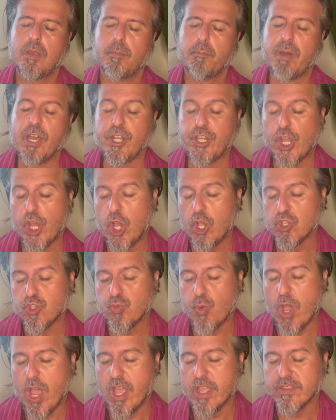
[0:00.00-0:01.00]
But those
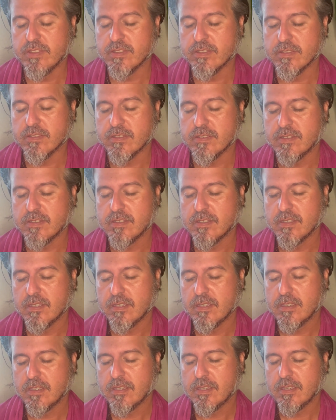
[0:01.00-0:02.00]
ones
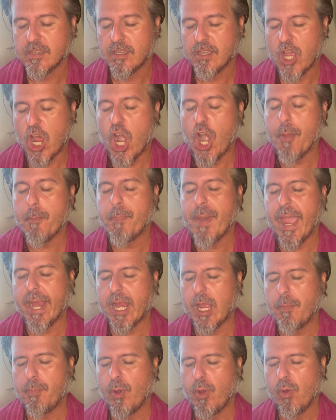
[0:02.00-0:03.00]
are
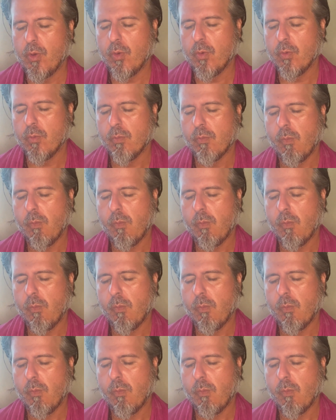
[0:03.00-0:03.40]
impeccable